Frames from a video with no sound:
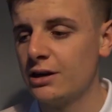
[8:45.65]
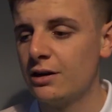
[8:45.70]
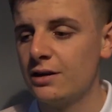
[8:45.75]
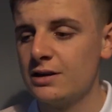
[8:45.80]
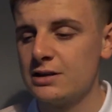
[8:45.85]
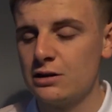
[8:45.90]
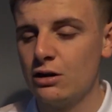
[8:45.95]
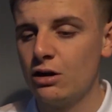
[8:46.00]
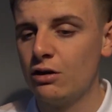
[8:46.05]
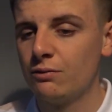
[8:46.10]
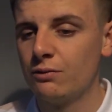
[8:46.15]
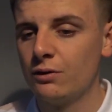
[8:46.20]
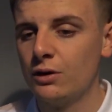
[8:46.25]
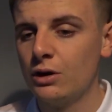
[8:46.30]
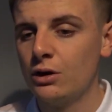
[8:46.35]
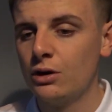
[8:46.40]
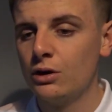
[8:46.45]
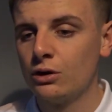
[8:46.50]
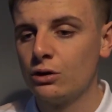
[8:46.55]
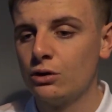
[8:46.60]
There's a lot of
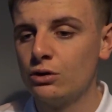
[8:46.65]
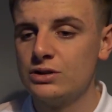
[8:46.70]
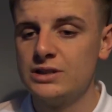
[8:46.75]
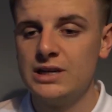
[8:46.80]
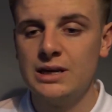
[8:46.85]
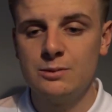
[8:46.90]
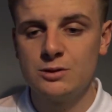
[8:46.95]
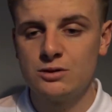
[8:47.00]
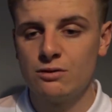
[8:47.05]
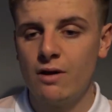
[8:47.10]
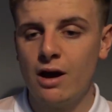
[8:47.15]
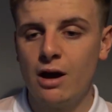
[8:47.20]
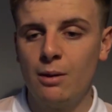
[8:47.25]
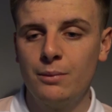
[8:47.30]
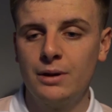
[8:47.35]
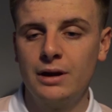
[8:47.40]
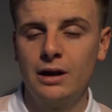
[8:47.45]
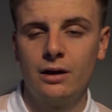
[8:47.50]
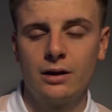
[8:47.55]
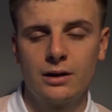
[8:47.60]
good teams around
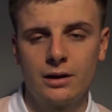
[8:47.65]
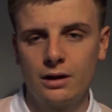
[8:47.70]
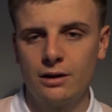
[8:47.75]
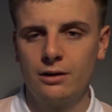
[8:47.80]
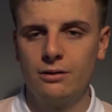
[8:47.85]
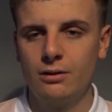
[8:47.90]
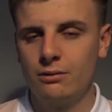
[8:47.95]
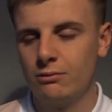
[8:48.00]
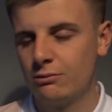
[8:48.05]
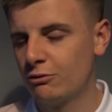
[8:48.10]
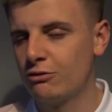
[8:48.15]
me, like, I don't know,